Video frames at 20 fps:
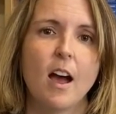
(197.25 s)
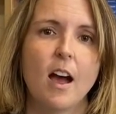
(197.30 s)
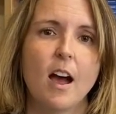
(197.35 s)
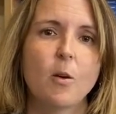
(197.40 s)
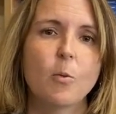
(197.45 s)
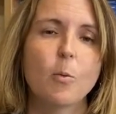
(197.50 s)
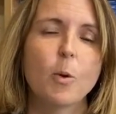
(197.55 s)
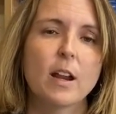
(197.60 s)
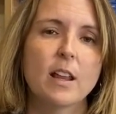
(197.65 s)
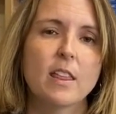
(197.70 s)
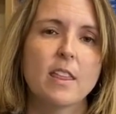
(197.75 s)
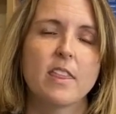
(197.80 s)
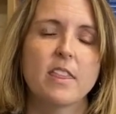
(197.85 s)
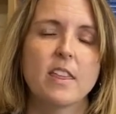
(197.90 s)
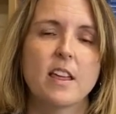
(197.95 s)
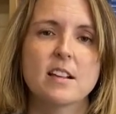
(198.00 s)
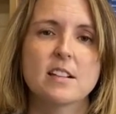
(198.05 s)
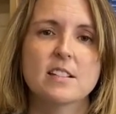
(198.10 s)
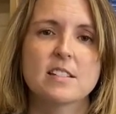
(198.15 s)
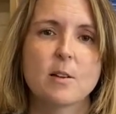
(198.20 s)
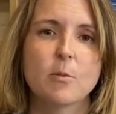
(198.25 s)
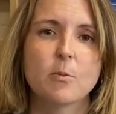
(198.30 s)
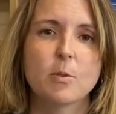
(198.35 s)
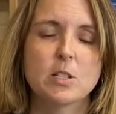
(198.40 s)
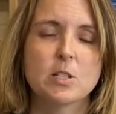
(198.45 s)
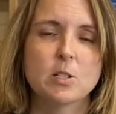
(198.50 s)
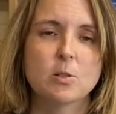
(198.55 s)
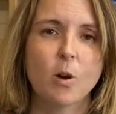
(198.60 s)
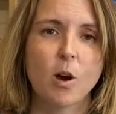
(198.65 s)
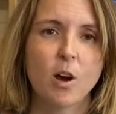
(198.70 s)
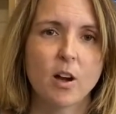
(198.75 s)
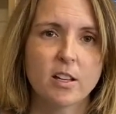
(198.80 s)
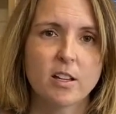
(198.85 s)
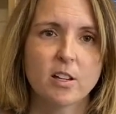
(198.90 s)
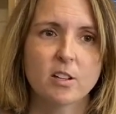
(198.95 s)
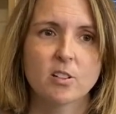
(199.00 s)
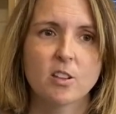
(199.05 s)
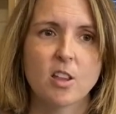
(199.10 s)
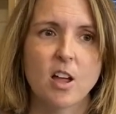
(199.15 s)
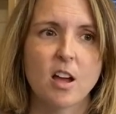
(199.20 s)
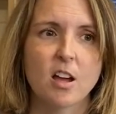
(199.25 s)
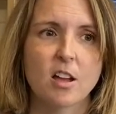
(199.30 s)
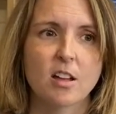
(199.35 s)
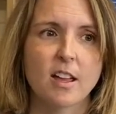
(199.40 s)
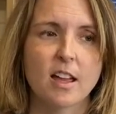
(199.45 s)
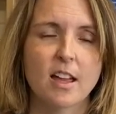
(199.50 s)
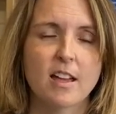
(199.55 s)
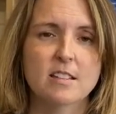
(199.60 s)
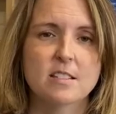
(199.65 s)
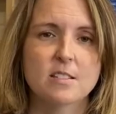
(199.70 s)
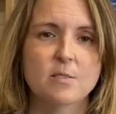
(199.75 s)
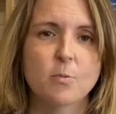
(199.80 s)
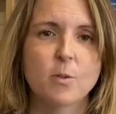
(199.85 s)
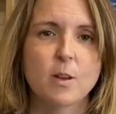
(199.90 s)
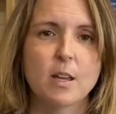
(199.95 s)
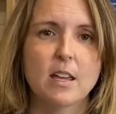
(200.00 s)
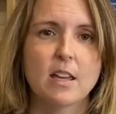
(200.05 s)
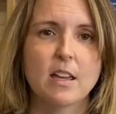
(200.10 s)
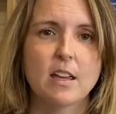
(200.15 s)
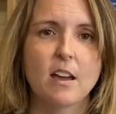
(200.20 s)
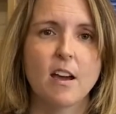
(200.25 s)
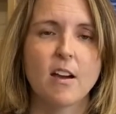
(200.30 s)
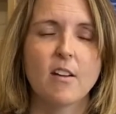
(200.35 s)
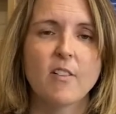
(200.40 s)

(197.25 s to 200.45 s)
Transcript: One of the things that we do all year long is we